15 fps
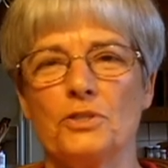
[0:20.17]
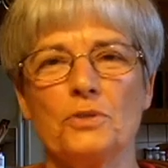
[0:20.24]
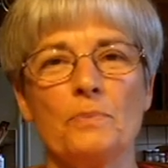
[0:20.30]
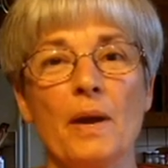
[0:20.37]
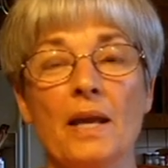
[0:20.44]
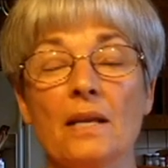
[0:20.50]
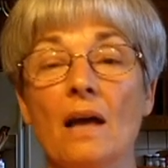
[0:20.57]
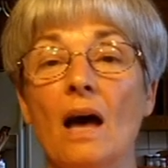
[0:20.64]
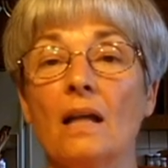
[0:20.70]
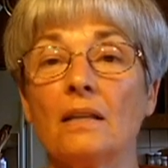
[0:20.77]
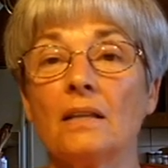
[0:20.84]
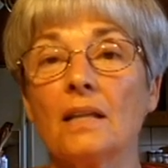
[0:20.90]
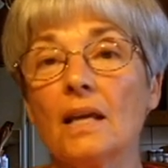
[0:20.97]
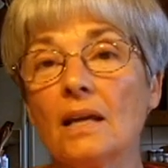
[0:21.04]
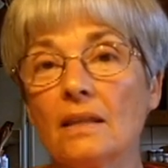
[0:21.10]
You may not
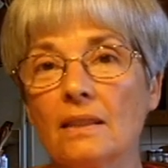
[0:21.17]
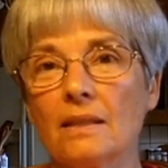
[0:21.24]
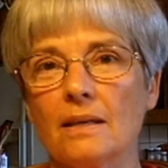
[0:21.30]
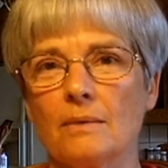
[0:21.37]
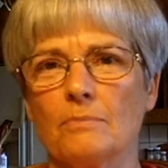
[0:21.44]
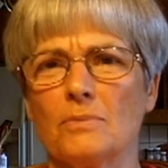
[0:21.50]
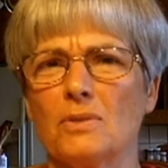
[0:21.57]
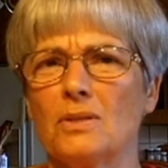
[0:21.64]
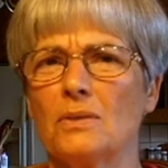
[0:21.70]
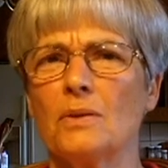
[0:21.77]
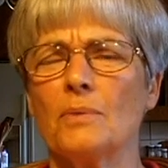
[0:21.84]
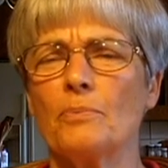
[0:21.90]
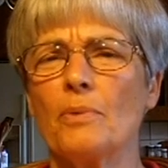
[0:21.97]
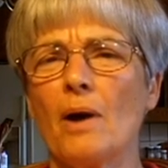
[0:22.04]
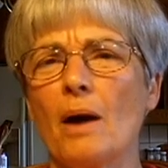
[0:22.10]
link them to
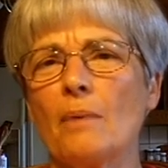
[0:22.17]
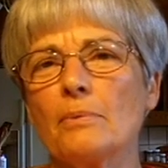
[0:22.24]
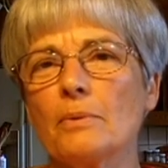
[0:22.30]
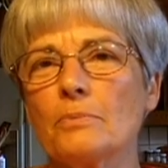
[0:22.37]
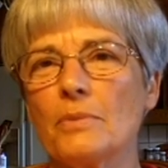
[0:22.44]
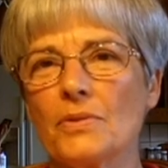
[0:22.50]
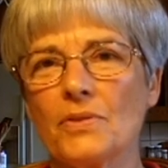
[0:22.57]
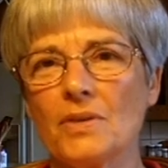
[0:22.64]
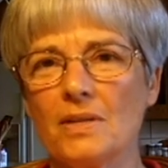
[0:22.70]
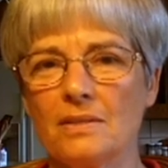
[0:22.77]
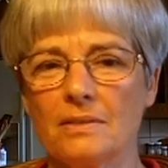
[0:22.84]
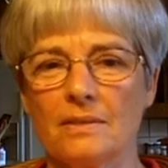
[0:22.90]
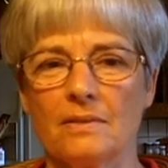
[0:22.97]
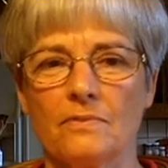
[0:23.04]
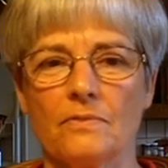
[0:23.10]
a problem with
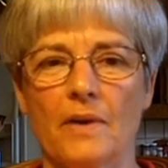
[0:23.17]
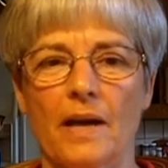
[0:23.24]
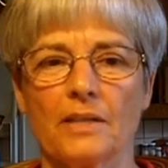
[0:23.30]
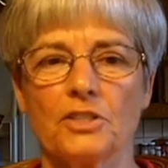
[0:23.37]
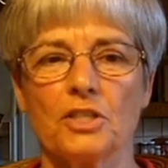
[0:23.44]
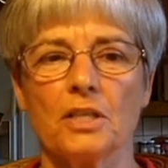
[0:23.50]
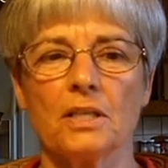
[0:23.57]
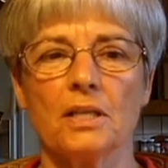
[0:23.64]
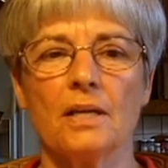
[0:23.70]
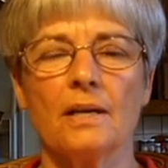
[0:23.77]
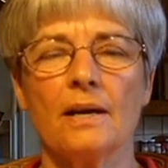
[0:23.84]
yeast infection.